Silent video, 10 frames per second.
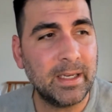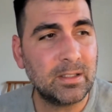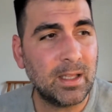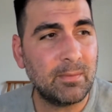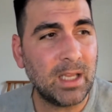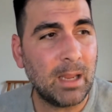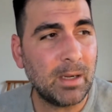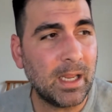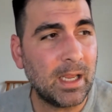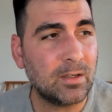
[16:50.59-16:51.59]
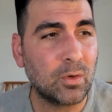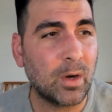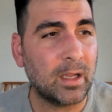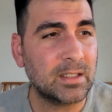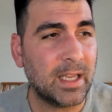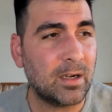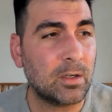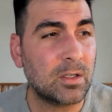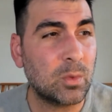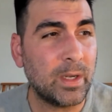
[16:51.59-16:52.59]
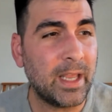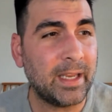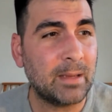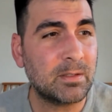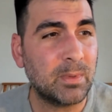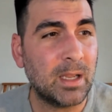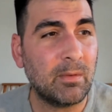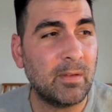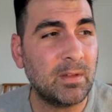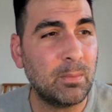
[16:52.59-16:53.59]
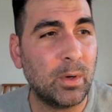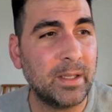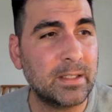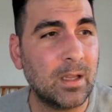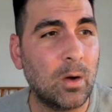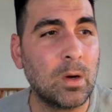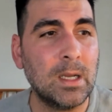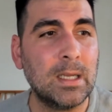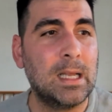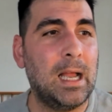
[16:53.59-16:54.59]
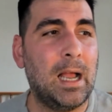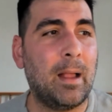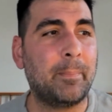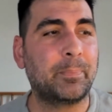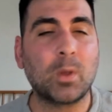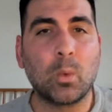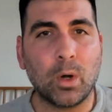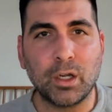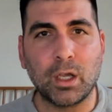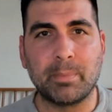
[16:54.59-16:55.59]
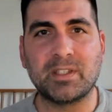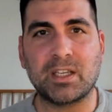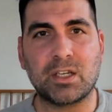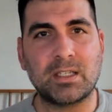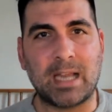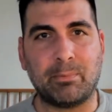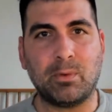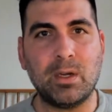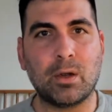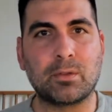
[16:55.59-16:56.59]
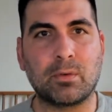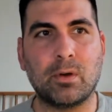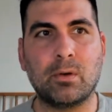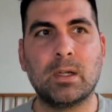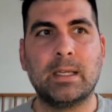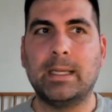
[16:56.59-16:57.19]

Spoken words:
So they have a game in hand. Crewe Alexander, 28 games played with 50 points. So we're in a good position. Top 3 go through.